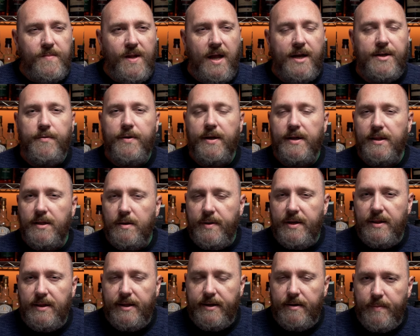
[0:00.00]
I do get a little
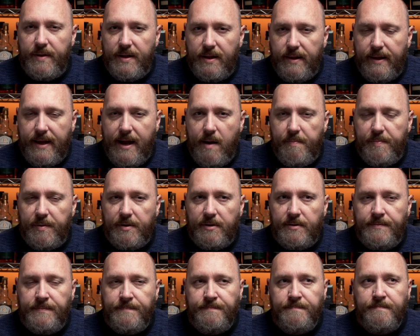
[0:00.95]
bit of the
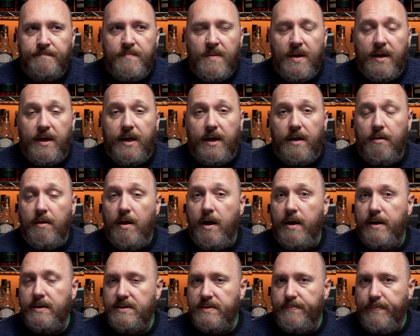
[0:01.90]
apple. Get a lot
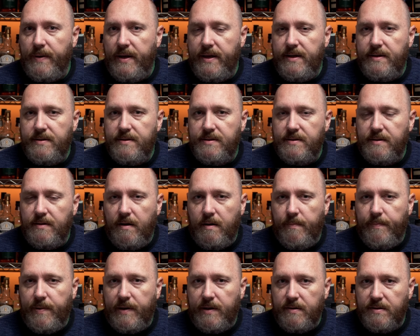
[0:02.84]
of spice, a lot
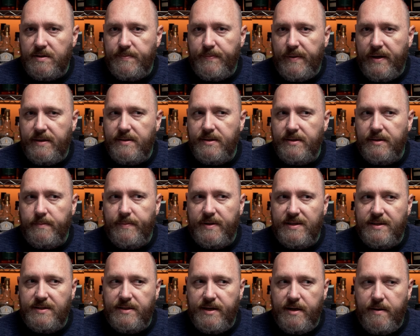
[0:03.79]
of barrel spice, a little bit of
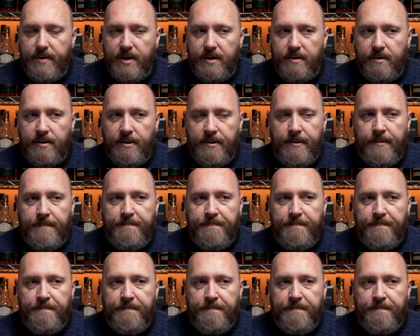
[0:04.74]
cinnamon.